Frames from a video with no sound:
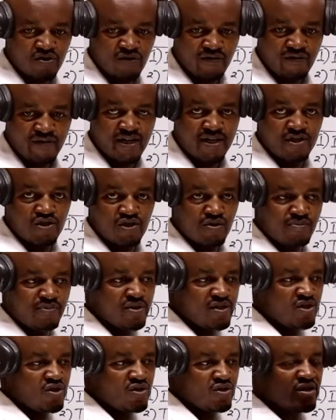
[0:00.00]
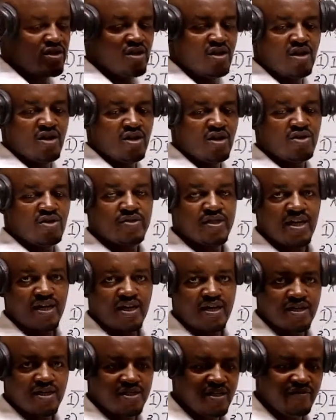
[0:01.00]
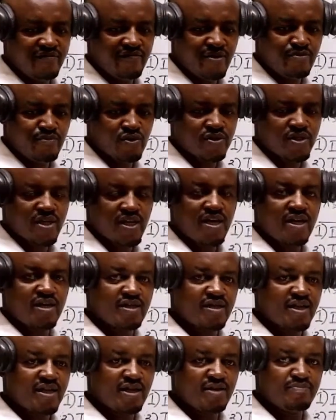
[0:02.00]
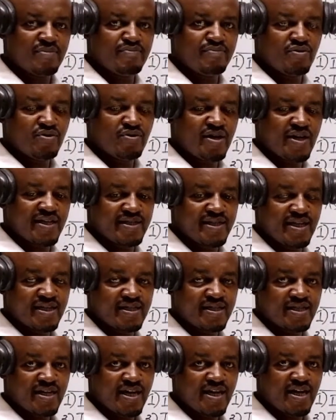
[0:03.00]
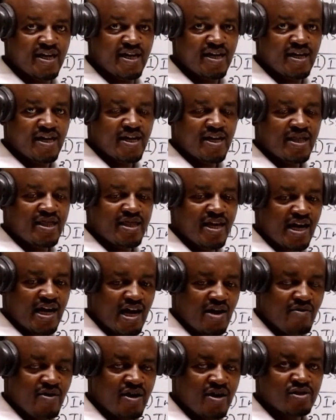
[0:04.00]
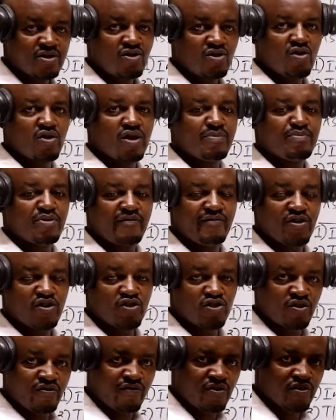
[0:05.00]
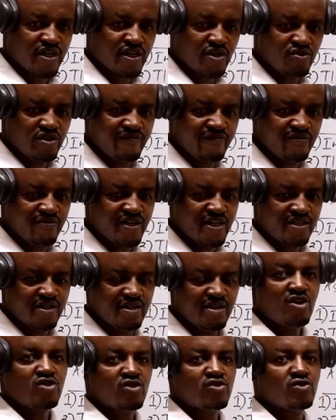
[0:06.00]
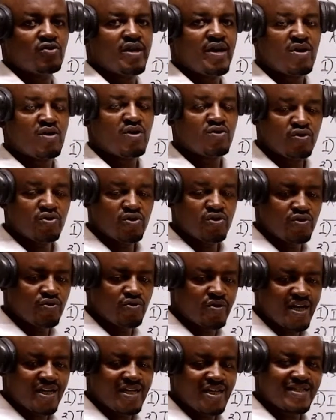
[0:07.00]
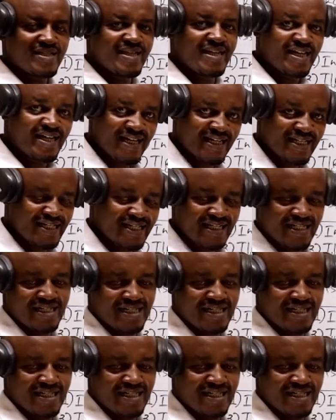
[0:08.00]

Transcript: of financial position, you take receivables and then maybe you less things like the allowance or the provision for doubtful debt. So the amount which you get is the net